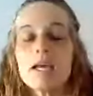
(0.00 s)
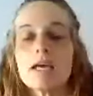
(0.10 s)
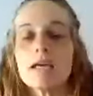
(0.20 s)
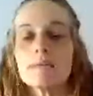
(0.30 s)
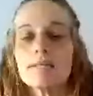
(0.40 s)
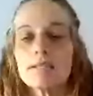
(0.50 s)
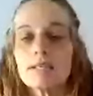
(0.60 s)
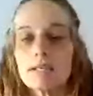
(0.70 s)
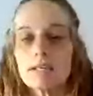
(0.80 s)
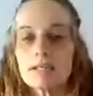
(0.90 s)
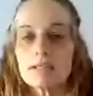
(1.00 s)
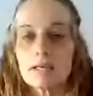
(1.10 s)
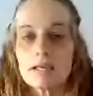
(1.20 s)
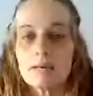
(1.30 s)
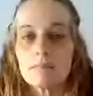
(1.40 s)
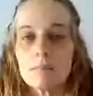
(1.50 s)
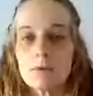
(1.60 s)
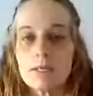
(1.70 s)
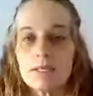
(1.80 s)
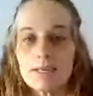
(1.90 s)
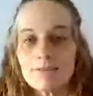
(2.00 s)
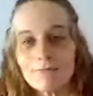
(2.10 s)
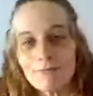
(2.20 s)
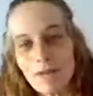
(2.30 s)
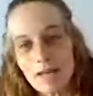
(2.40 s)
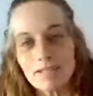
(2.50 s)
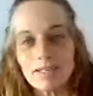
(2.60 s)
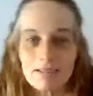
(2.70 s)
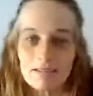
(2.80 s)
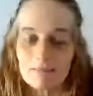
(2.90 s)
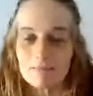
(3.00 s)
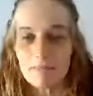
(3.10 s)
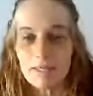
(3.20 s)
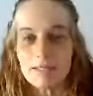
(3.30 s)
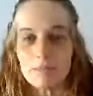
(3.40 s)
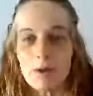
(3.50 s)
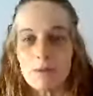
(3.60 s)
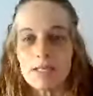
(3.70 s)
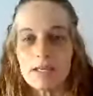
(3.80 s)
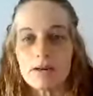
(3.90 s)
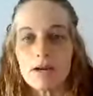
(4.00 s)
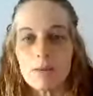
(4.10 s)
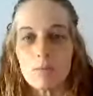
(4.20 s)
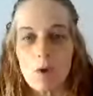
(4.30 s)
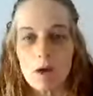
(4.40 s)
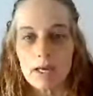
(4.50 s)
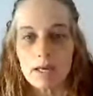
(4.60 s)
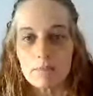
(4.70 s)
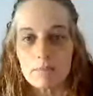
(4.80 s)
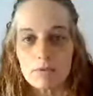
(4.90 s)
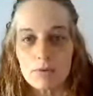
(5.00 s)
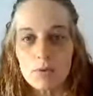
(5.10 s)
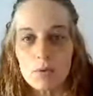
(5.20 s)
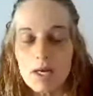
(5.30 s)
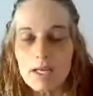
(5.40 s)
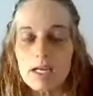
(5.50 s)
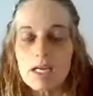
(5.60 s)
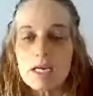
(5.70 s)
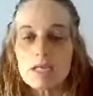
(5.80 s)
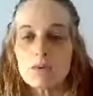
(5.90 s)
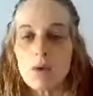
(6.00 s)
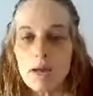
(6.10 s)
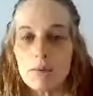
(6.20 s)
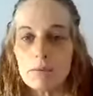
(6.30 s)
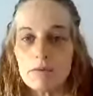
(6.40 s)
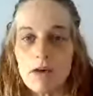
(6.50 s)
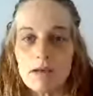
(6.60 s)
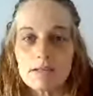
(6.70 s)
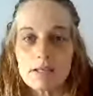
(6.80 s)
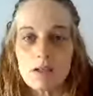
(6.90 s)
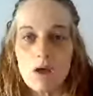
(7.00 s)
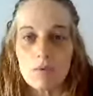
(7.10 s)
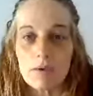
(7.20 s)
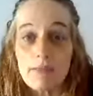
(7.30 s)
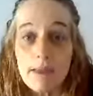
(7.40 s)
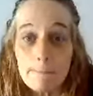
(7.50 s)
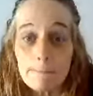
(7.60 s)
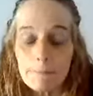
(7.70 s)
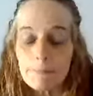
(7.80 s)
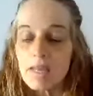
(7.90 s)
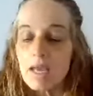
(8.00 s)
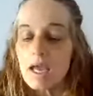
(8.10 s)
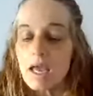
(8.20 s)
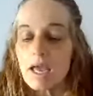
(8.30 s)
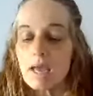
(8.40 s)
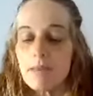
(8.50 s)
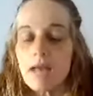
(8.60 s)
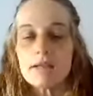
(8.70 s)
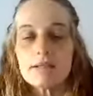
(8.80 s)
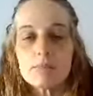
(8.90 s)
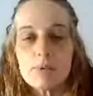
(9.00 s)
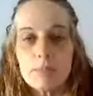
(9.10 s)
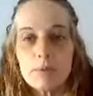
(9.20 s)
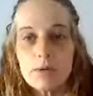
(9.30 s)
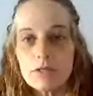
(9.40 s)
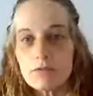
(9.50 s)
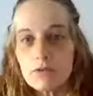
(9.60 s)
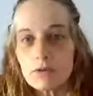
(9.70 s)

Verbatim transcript: And um, since he's only done fasting bits and bobs here, I'm walking him through one. So I will be fasting along with him um, and it's in preparation for